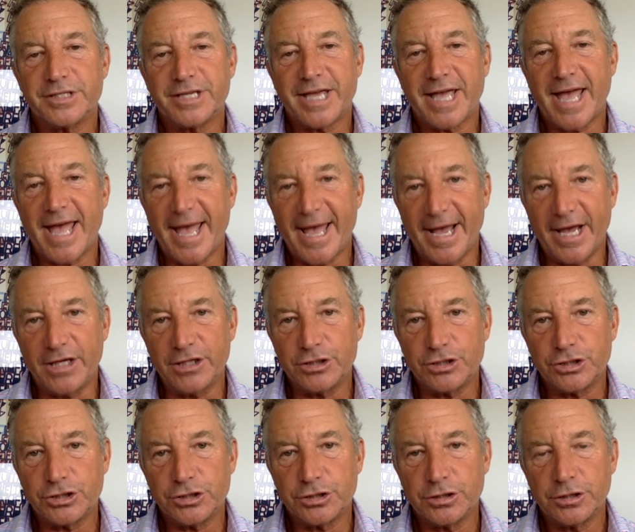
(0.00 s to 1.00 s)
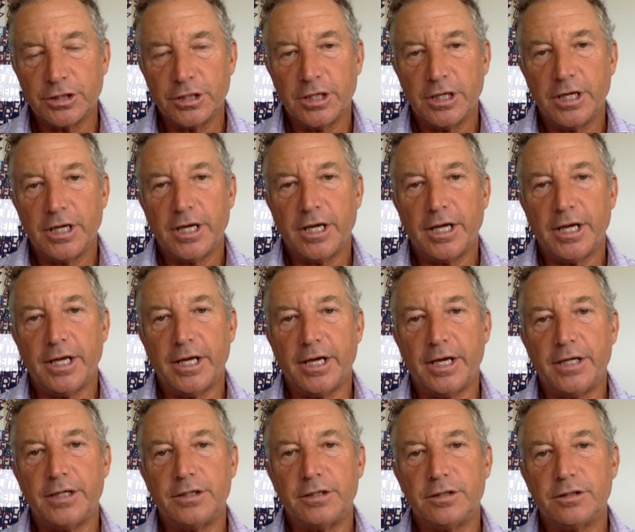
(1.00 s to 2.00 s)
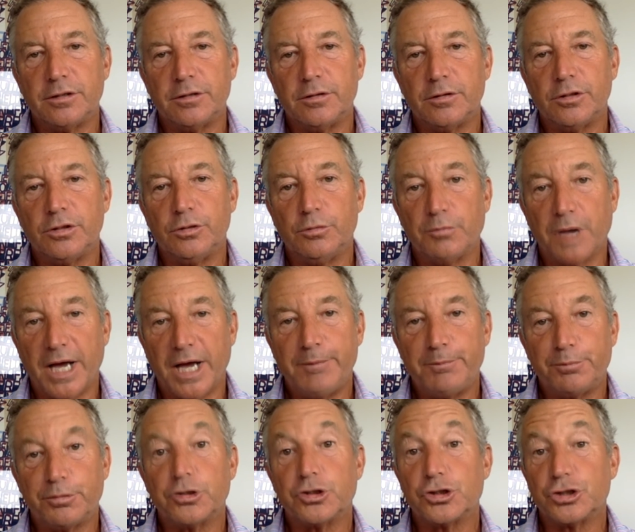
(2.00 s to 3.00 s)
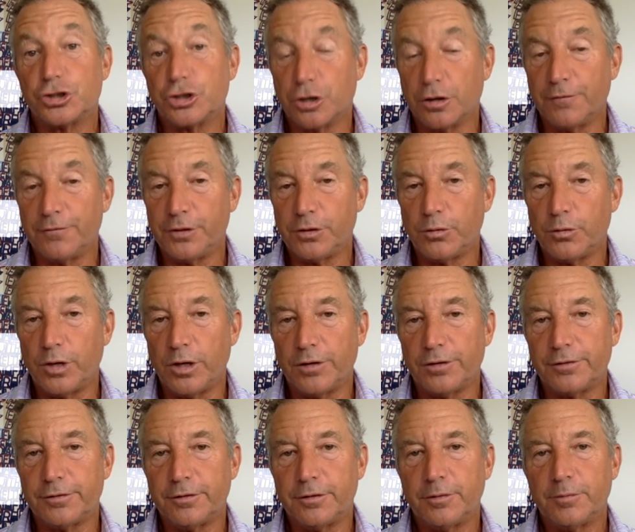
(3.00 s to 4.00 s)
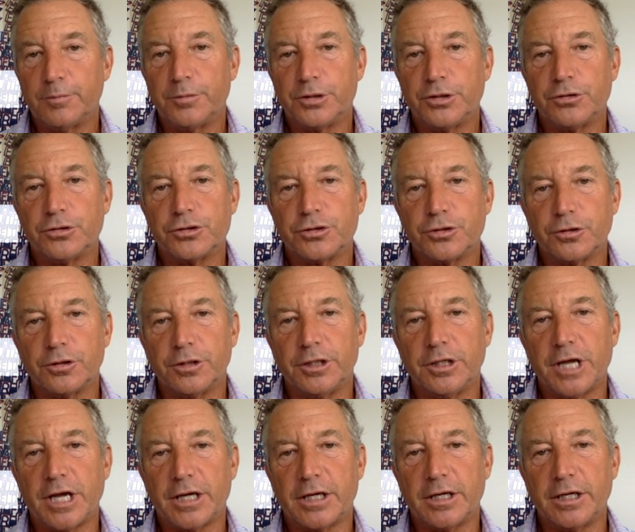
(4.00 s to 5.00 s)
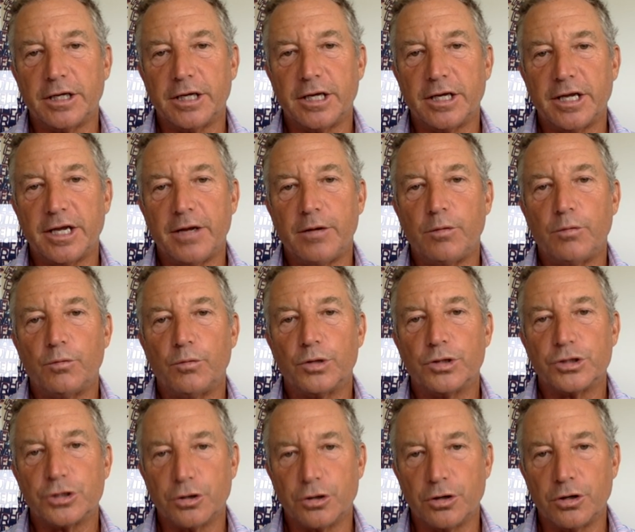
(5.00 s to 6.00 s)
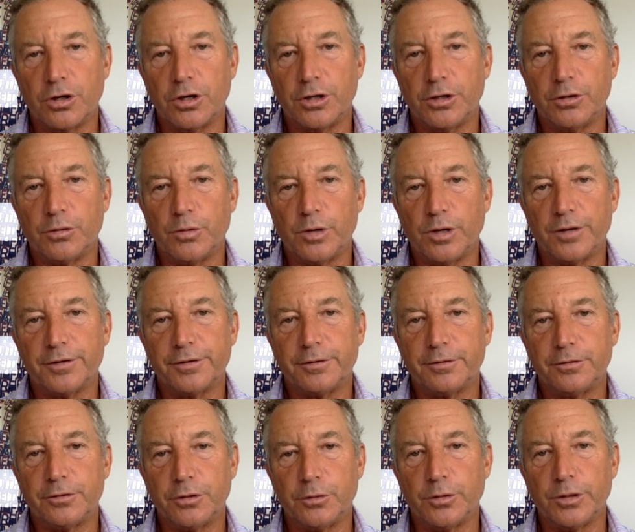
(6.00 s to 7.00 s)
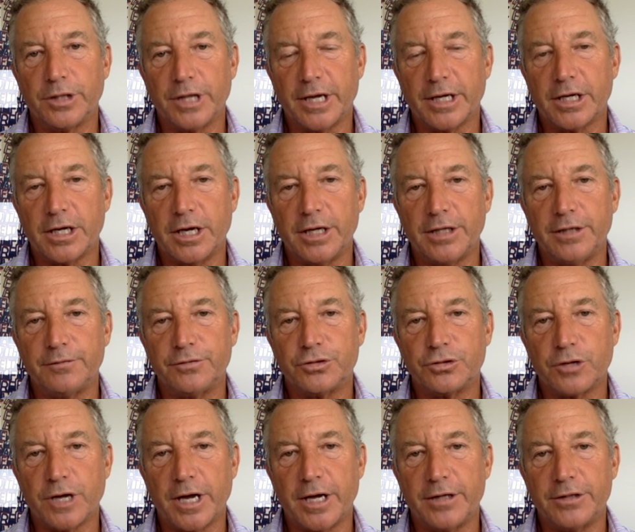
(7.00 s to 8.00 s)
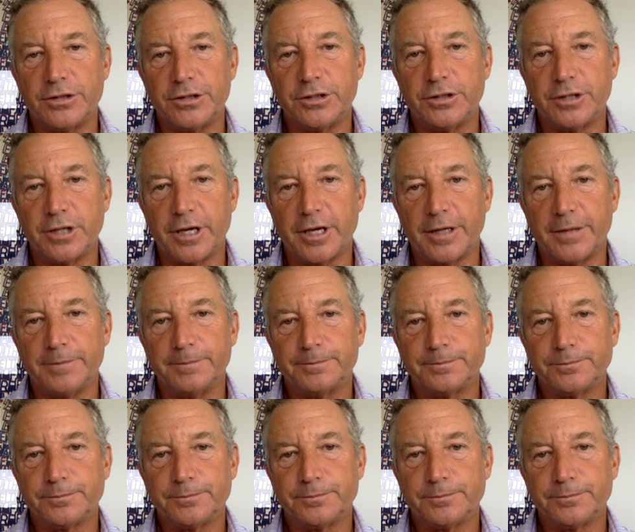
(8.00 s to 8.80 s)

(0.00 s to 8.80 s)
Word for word: is cash, and you might preserve your wealth but you're certainly not going to get a return on your wealth doing that kind of strategy today.